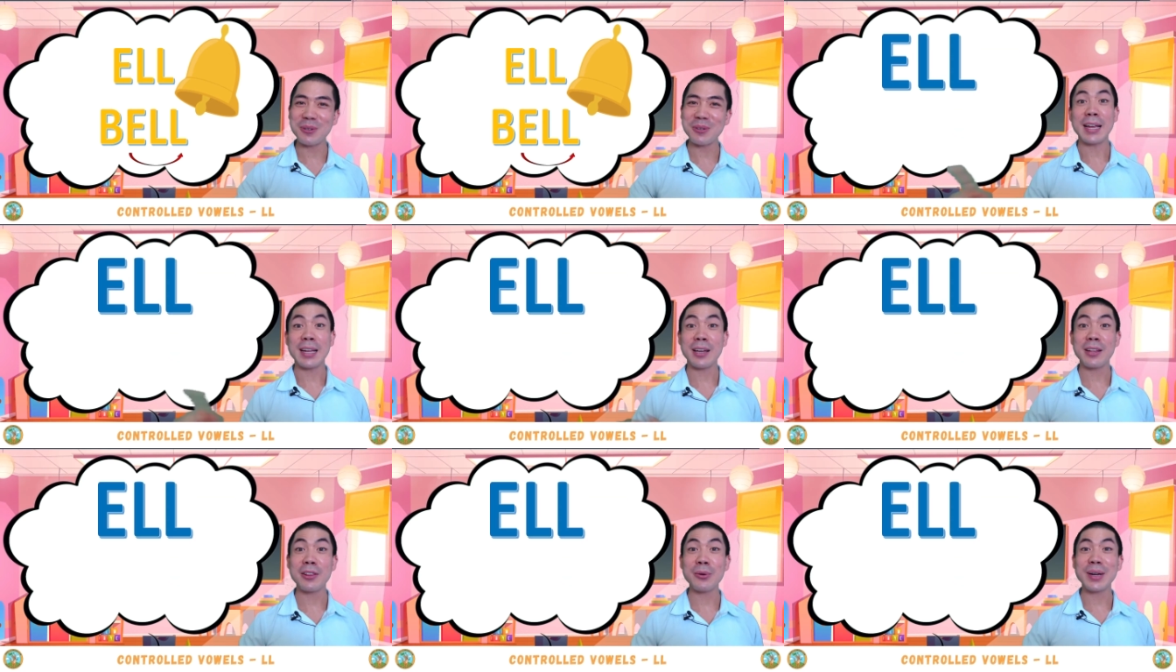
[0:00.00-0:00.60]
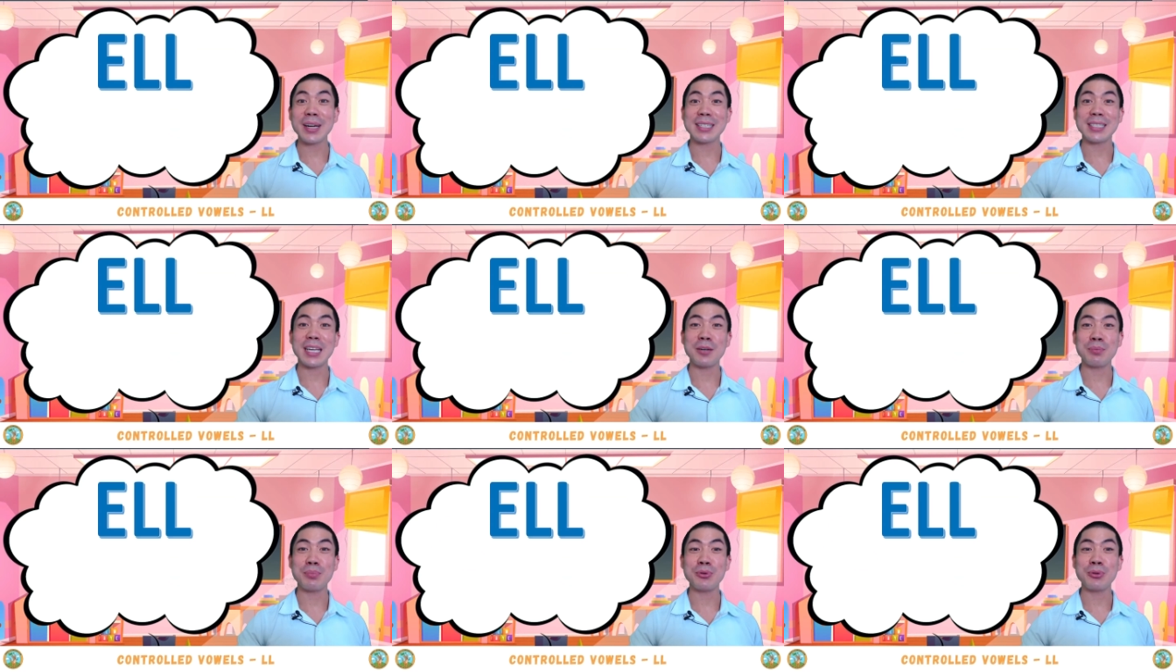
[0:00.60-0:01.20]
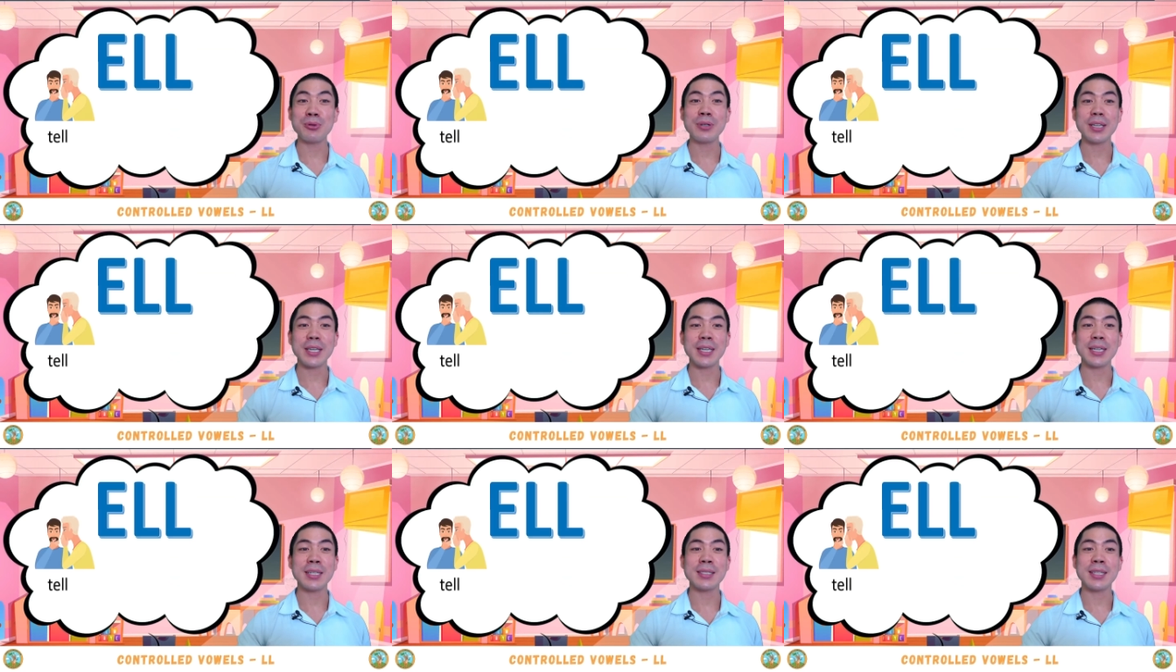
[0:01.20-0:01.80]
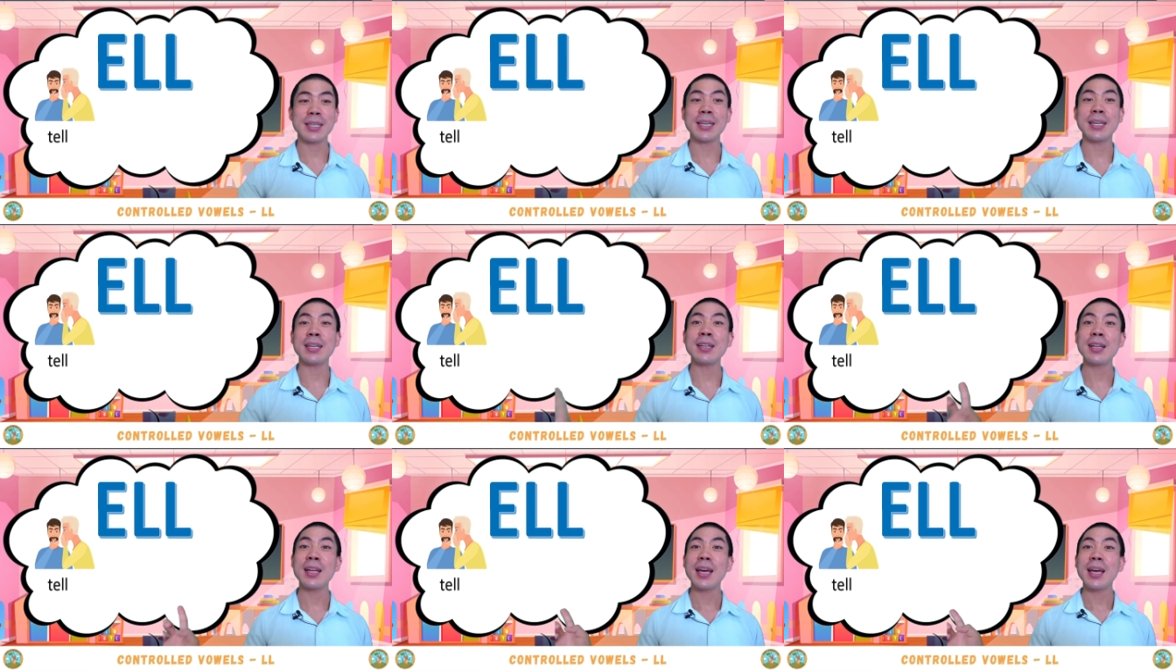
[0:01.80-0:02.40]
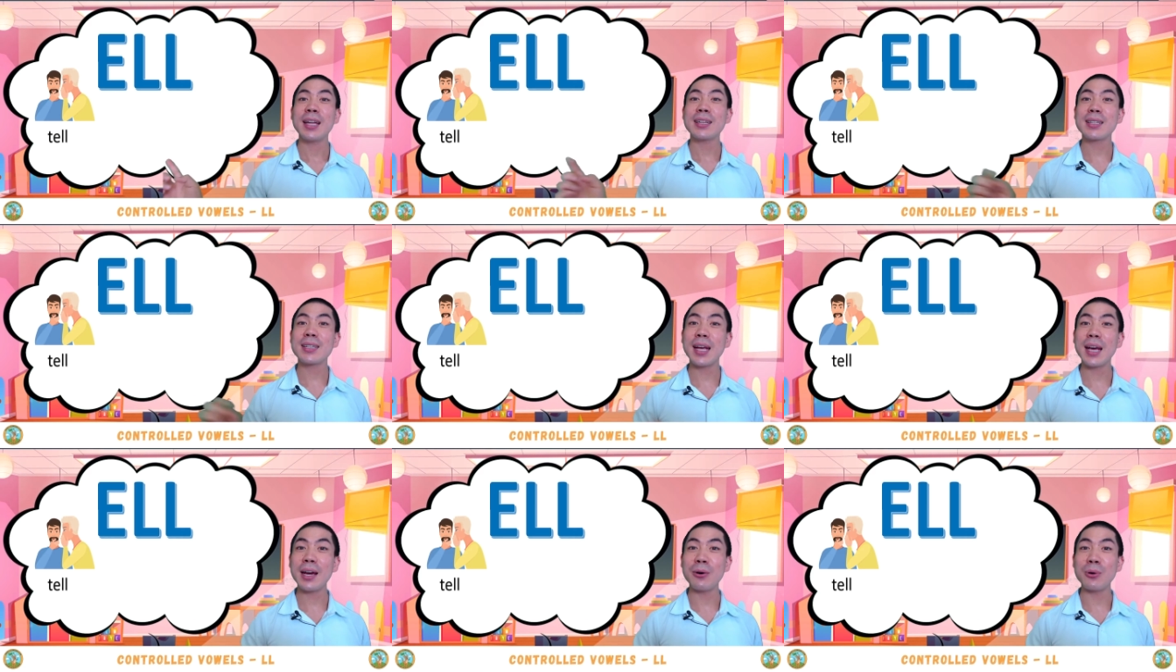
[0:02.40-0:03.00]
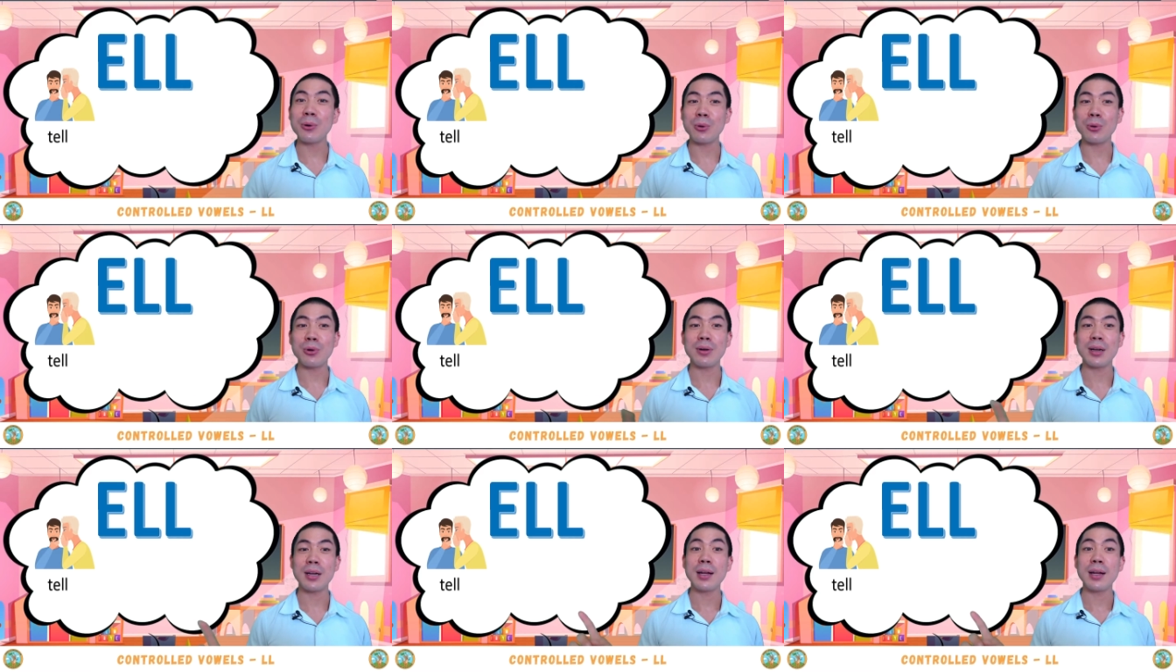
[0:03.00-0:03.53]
Another example is in tell,